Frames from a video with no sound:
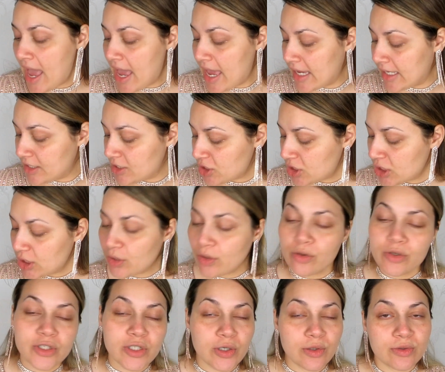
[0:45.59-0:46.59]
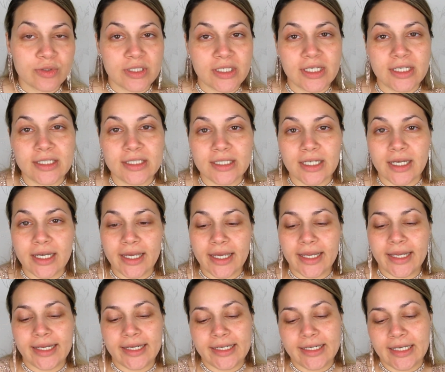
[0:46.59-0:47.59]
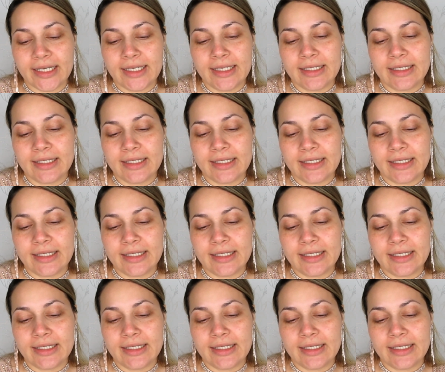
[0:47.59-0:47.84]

And she also did a